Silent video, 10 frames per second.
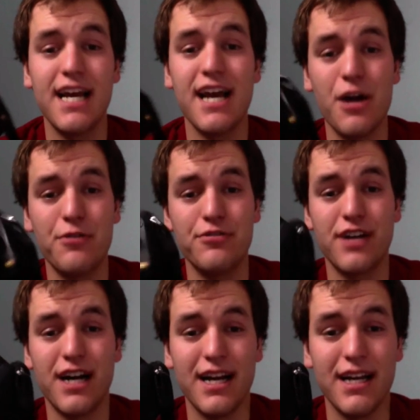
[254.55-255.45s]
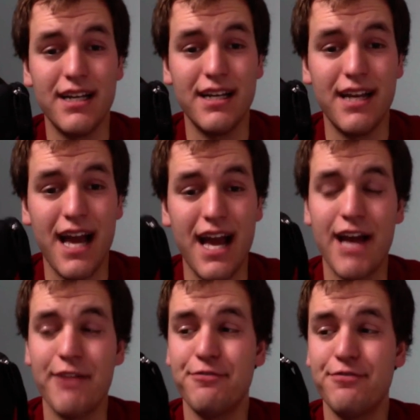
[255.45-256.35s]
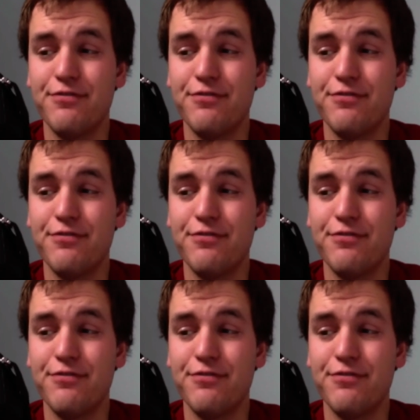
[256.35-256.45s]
However, I have